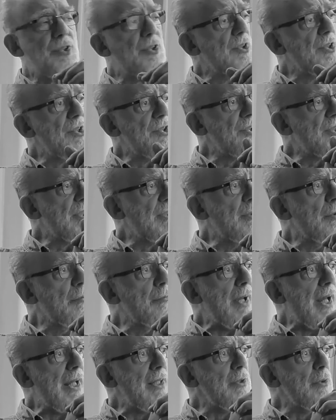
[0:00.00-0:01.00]
Statistical
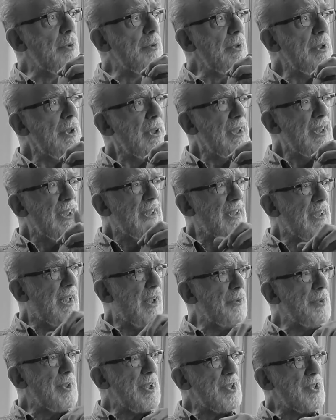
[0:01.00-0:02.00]
Manual,
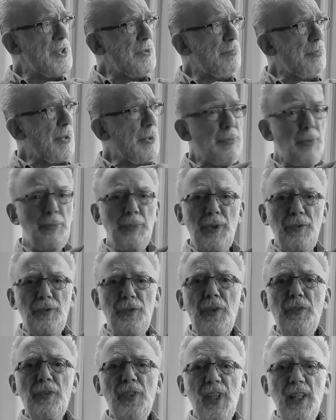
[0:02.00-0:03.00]
now in its probably
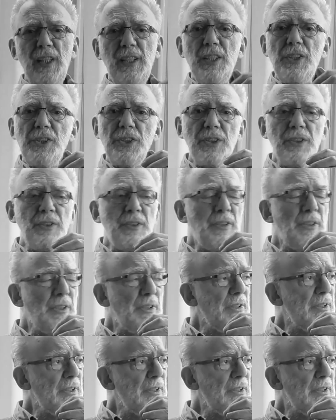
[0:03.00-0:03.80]
5th edition,